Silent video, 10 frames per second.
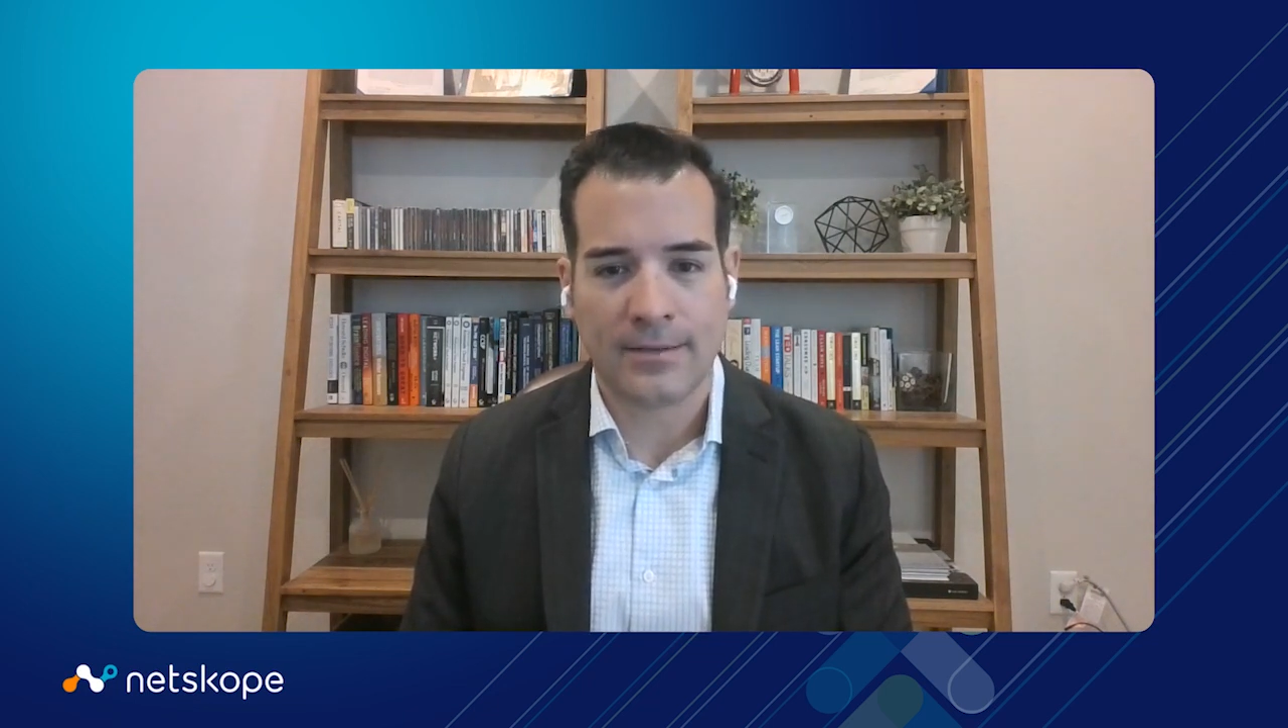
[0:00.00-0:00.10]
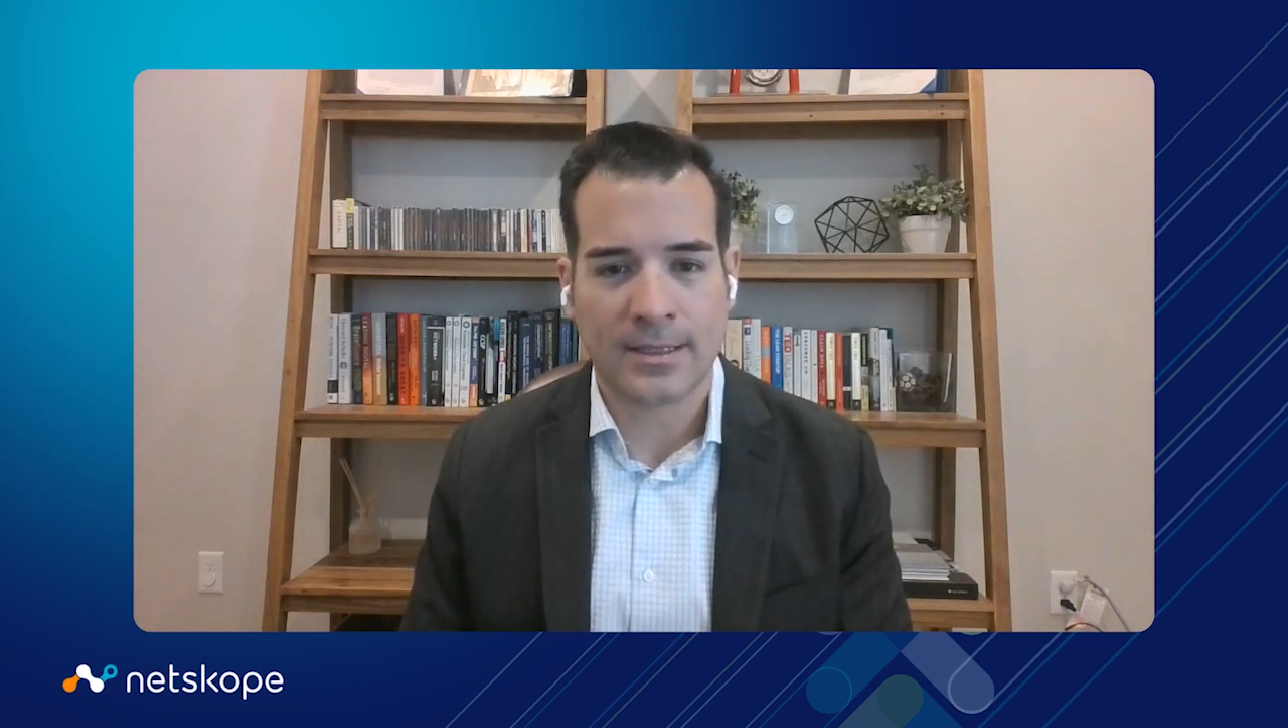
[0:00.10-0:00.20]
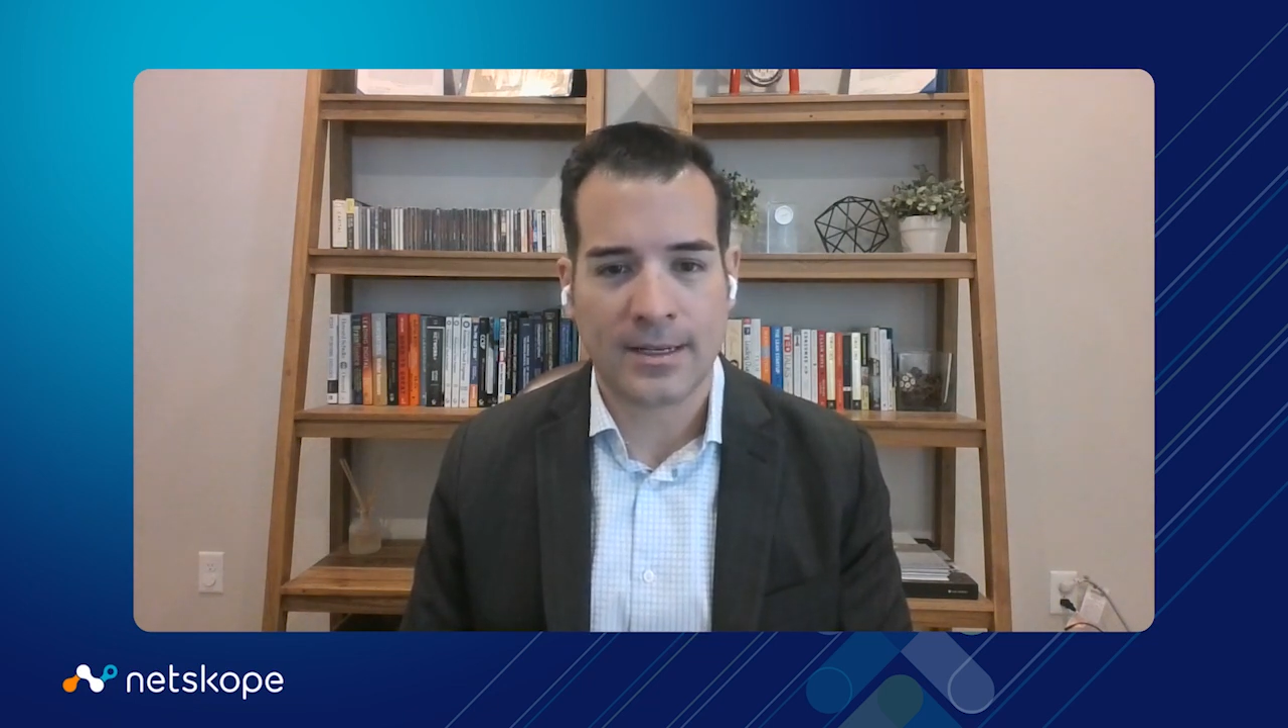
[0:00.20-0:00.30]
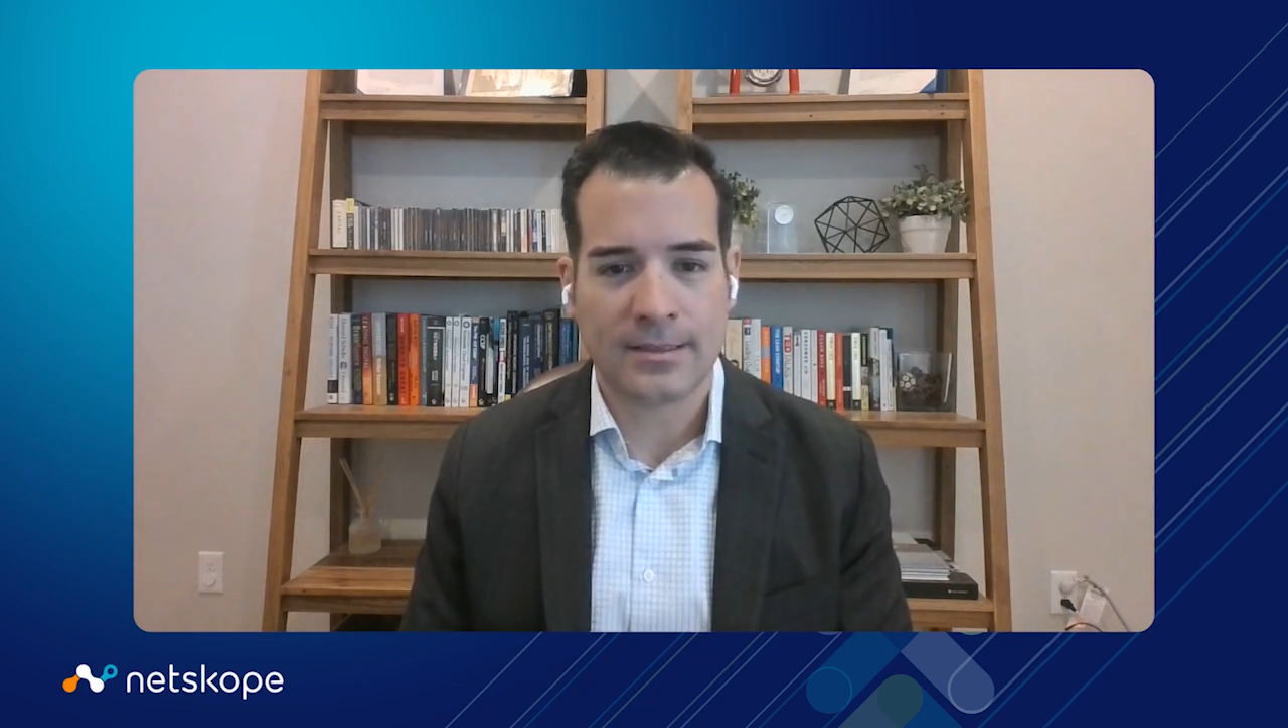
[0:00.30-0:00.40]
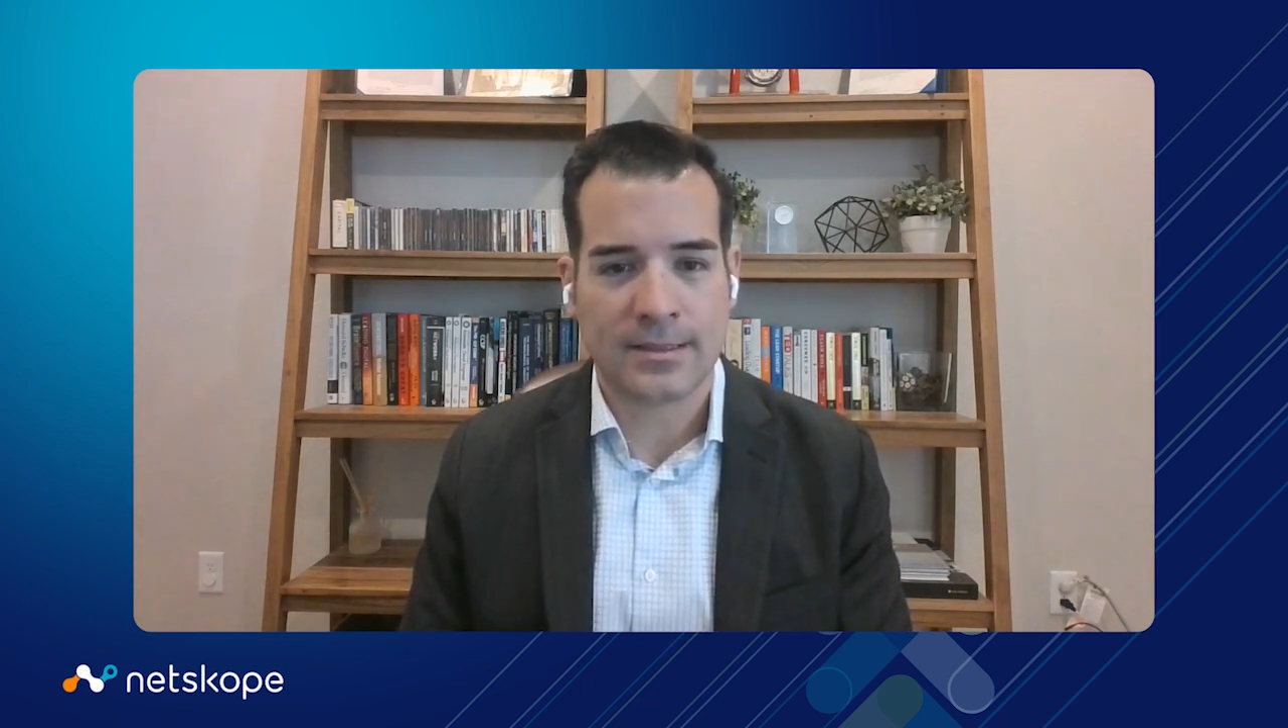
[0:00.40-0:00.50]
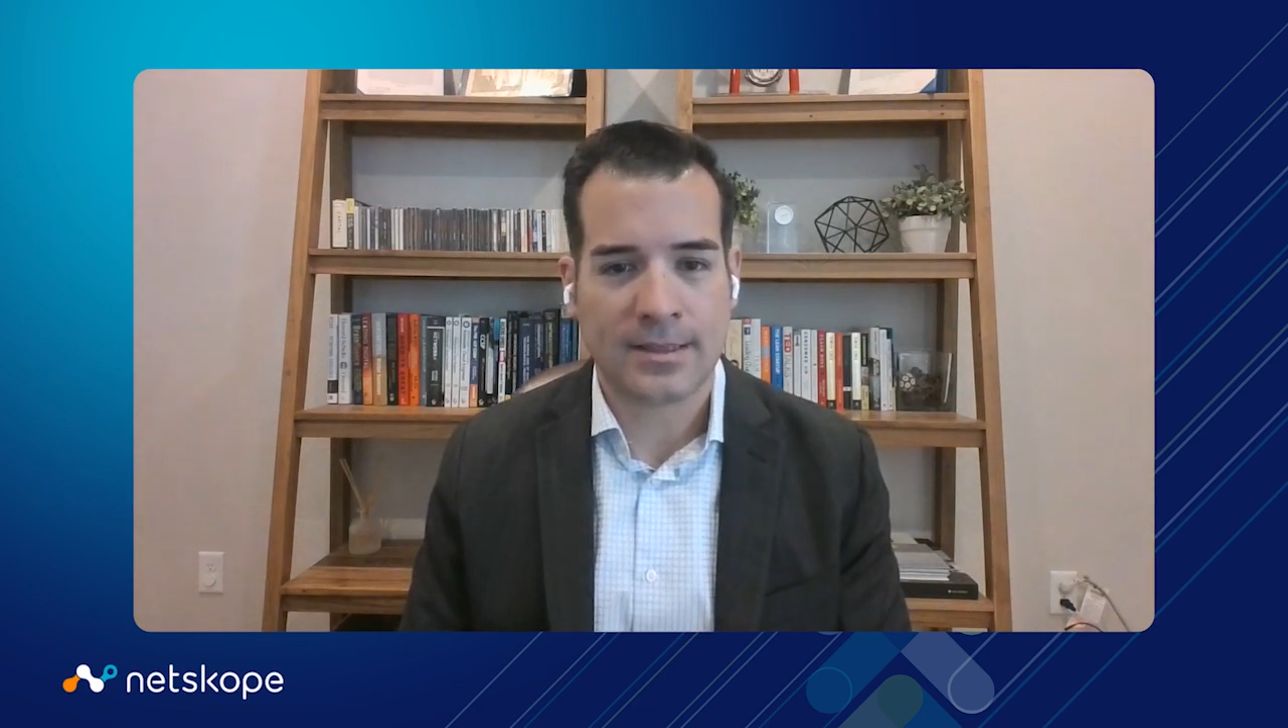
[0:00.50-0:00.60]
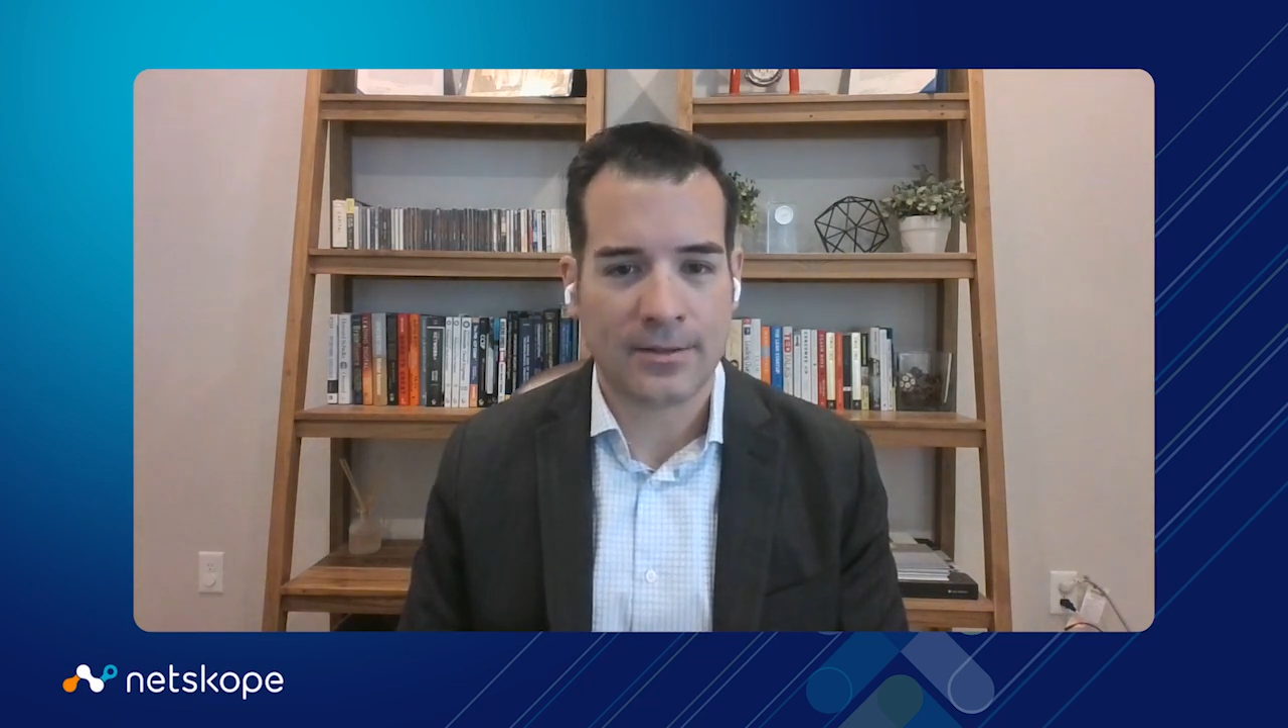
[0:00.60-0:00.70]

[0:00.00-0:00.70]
sciences